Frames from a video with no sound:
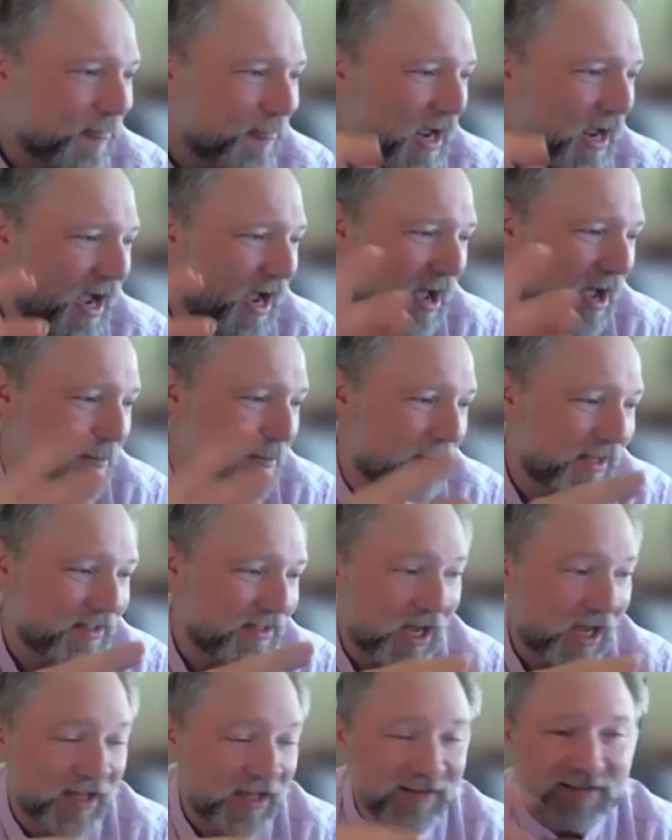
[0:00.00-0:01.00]
um,
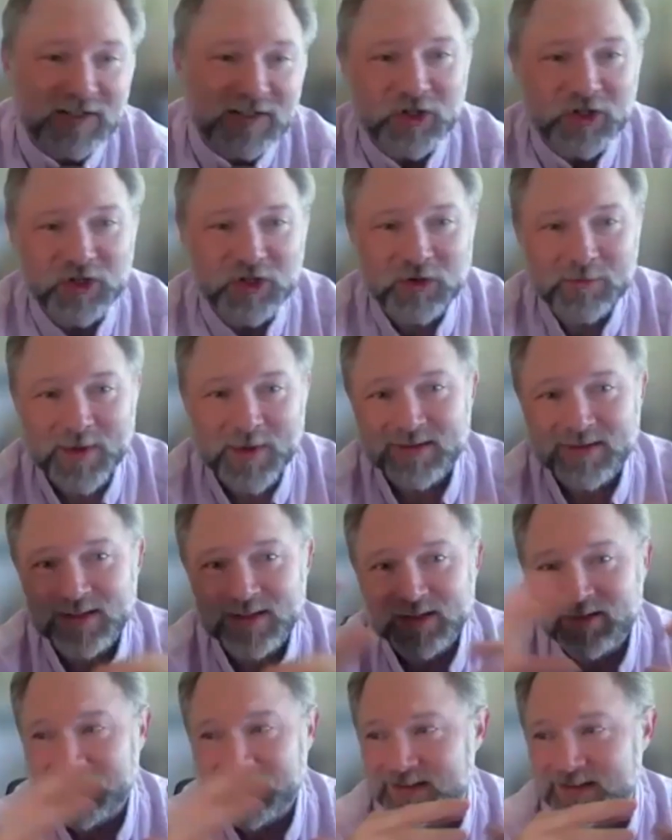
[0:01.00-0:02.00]
until you
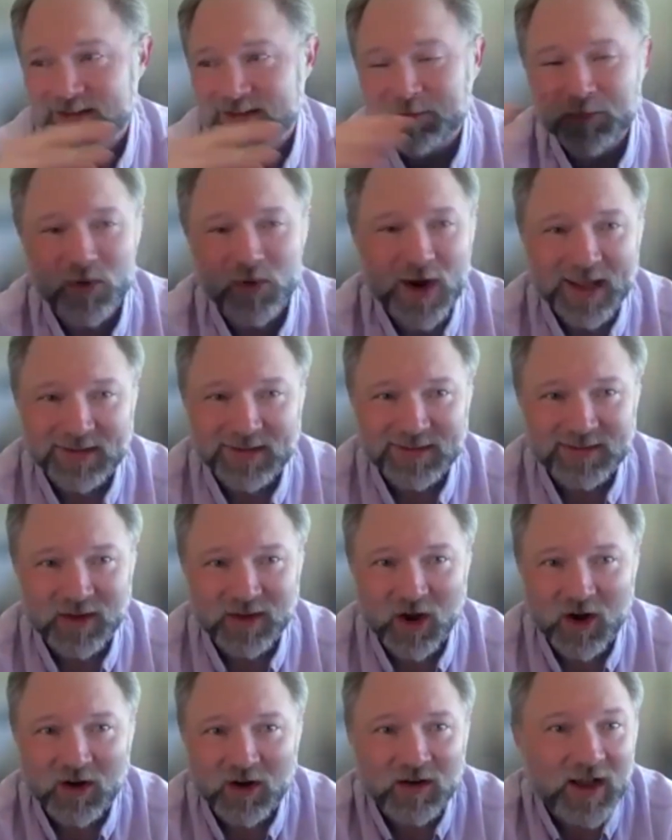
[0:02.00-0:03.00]
basically suppress
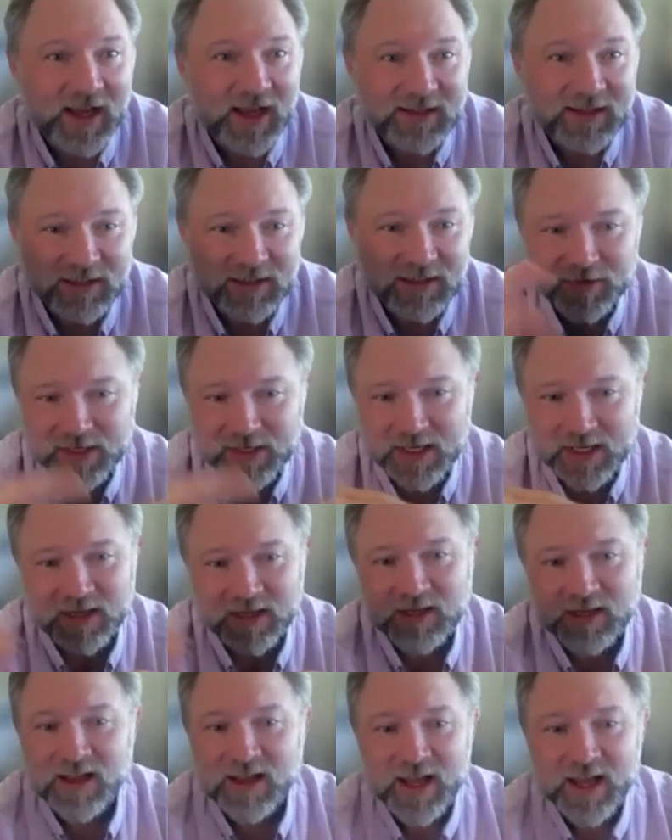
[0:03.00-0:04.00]
all activity
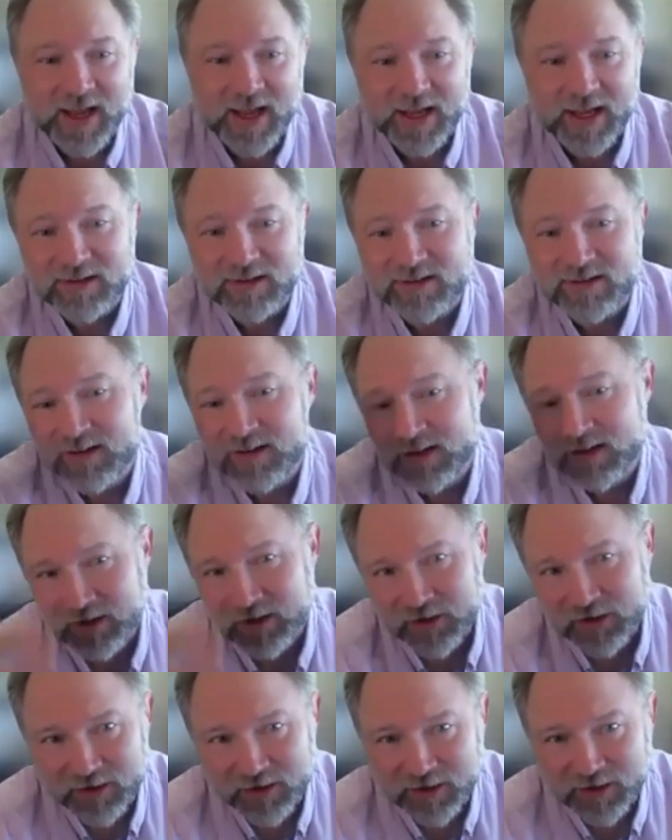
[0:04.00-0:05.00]
and
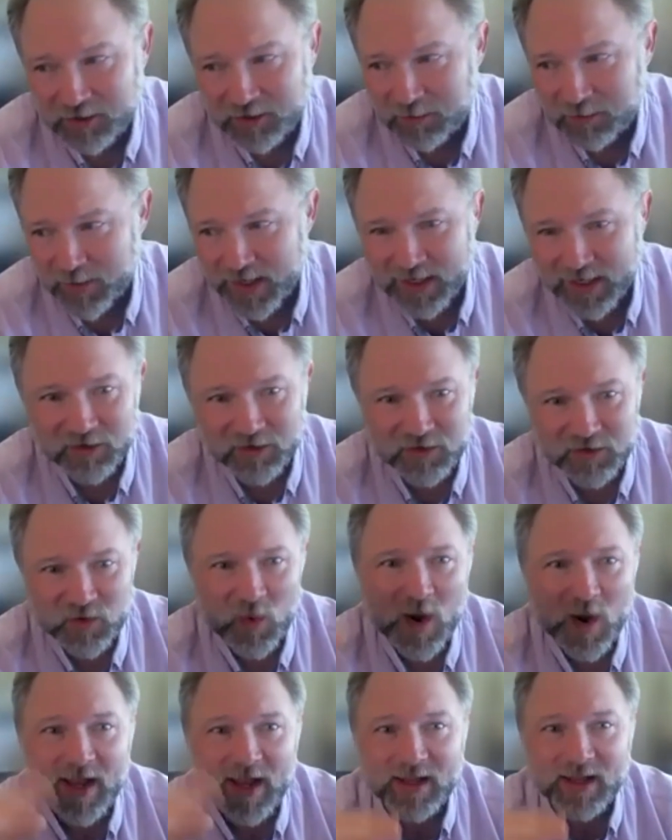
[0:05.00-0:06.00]
your your brain goes
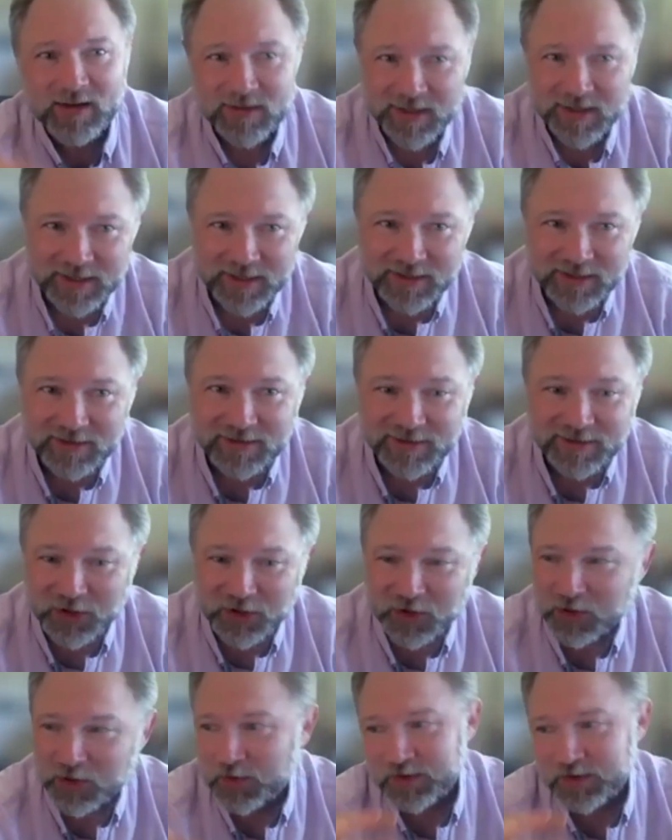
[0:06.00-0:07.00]
quiet and
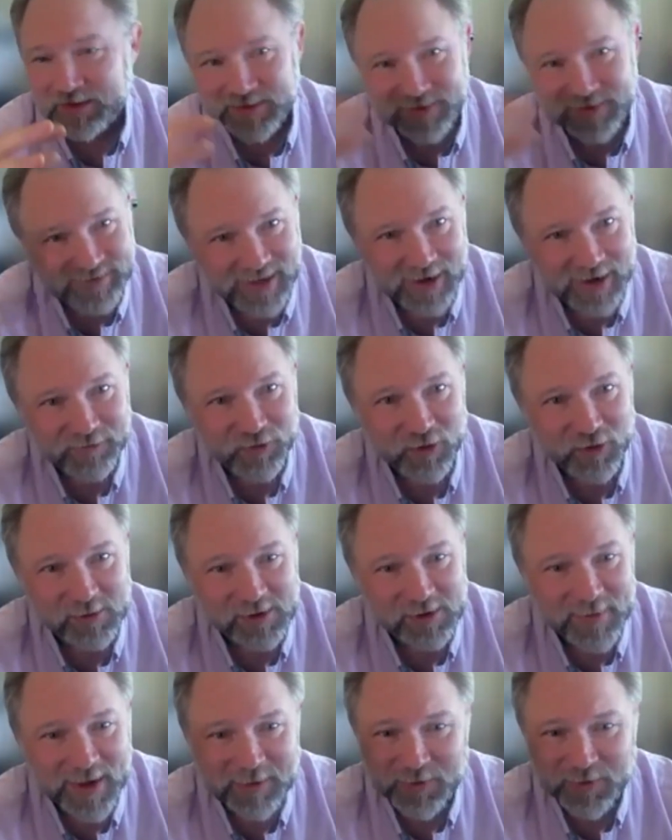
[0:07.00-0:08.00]
you stop
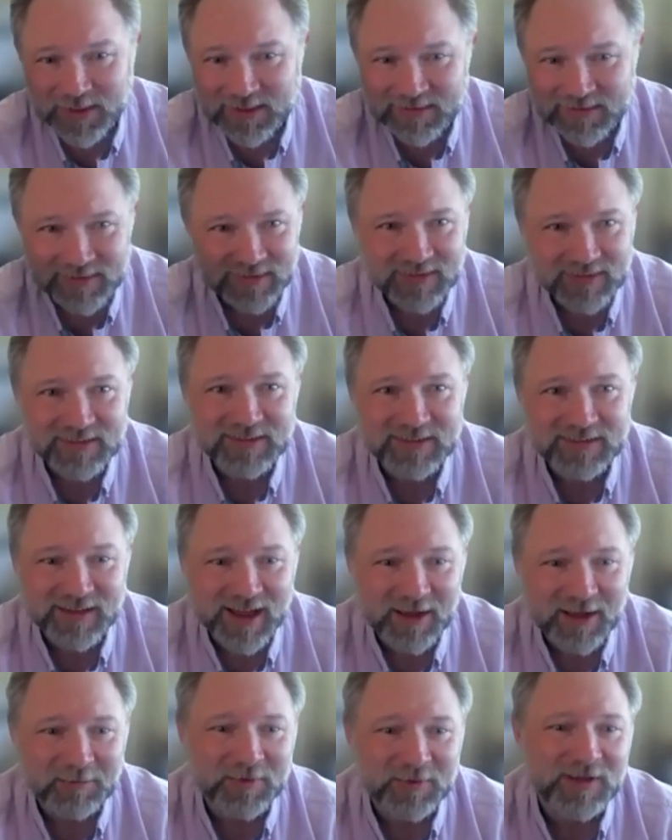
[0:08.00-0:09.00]
forming memories,
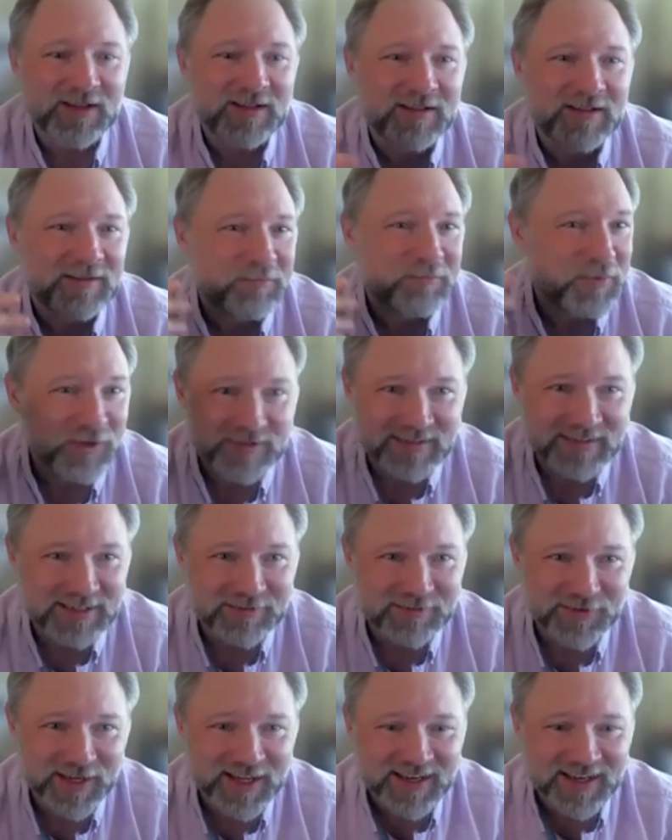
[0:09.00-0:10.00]
stop
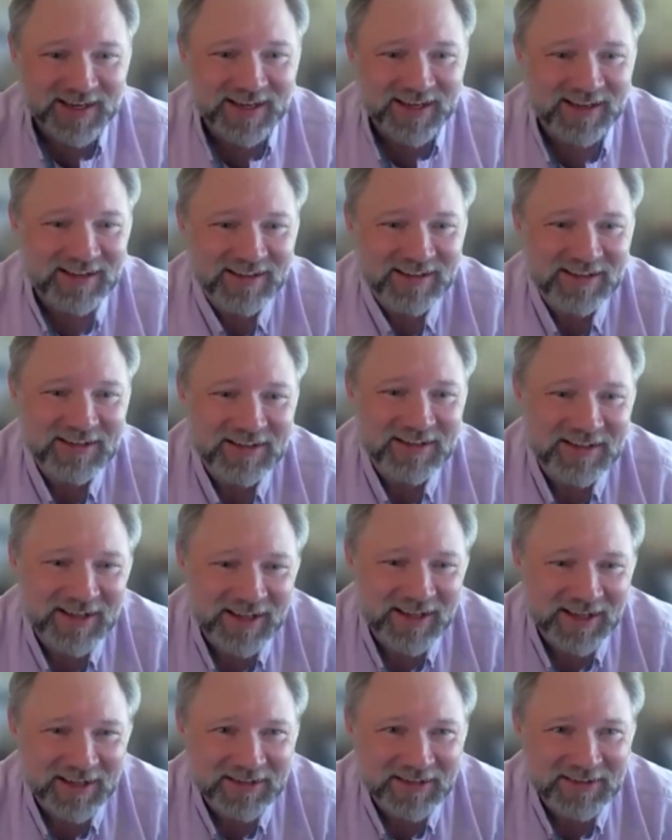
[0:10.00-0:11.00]
perceiving any
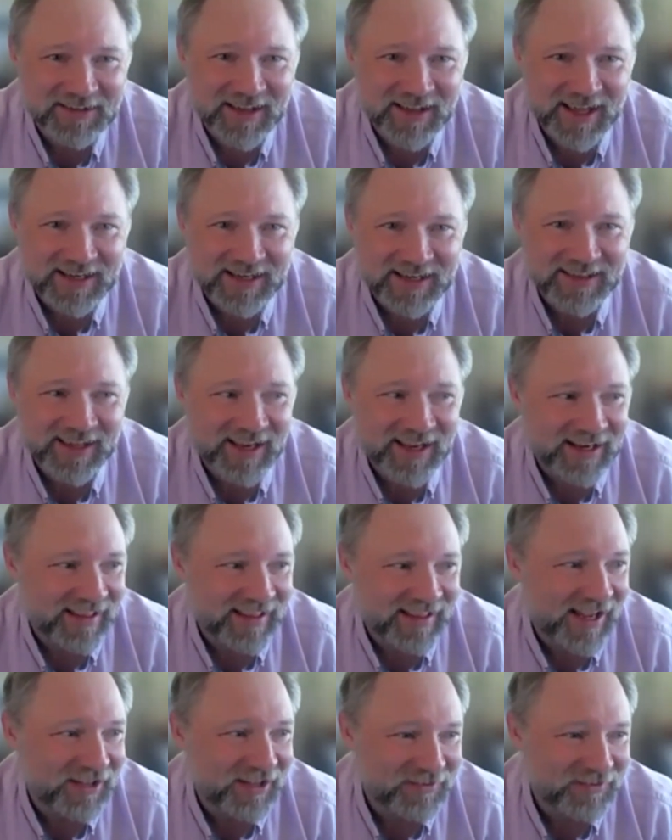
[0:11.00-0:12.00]
uh, anything
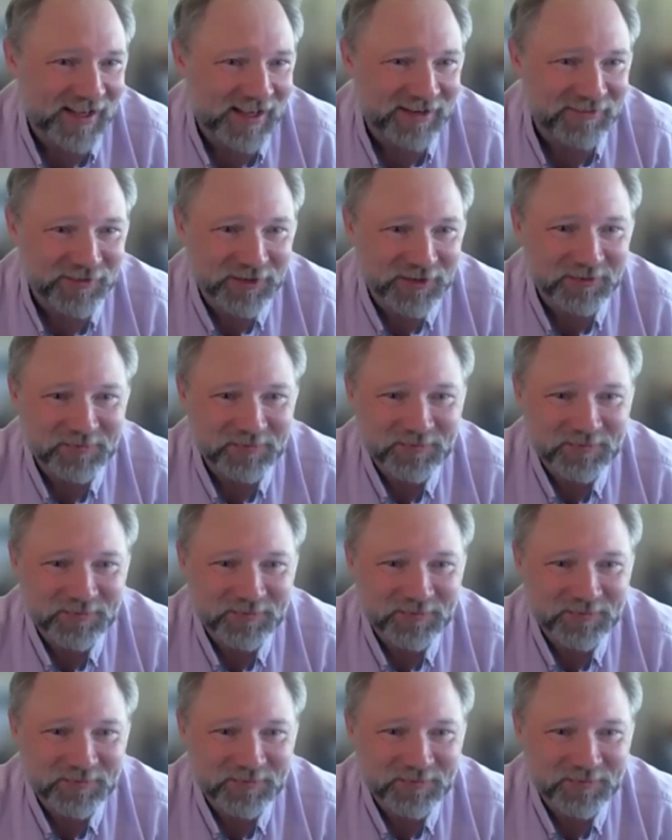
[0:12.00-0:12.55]
anything outside of you.